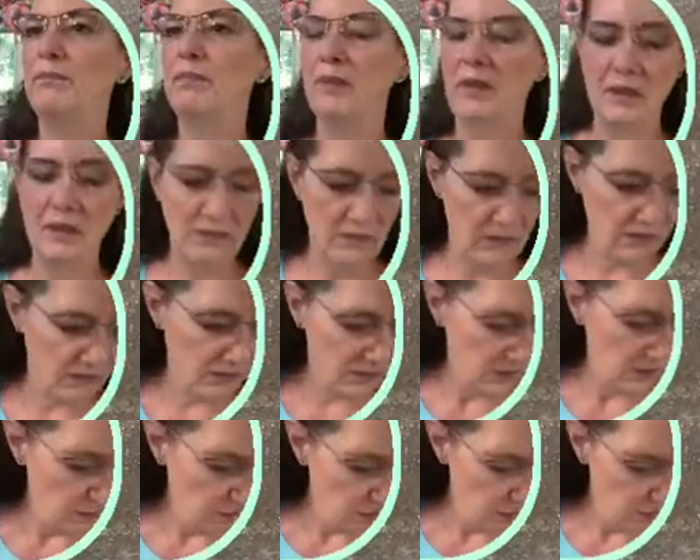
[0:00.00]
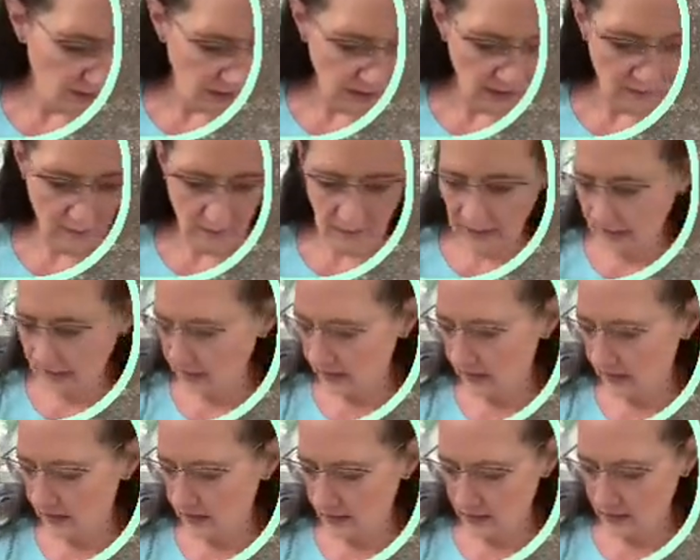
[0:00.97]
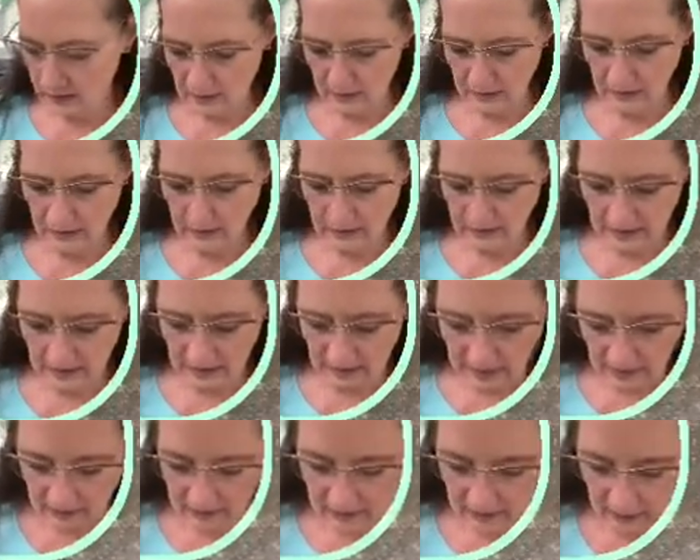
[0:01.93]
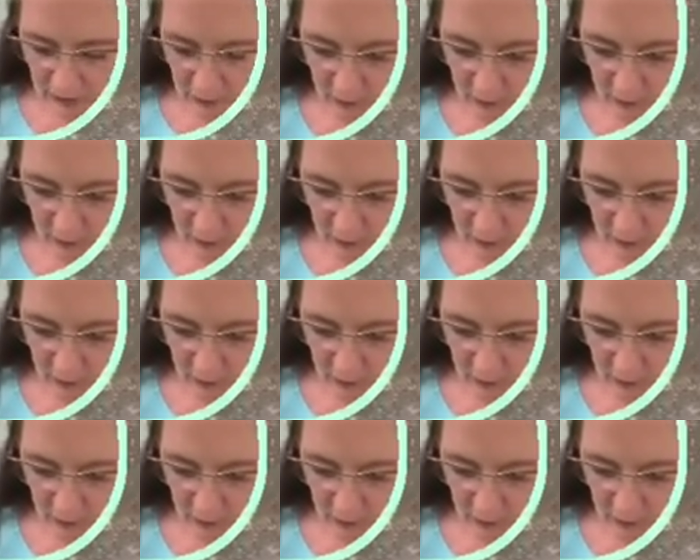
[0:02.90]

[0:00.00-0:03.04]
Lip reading: It's thicker than my clear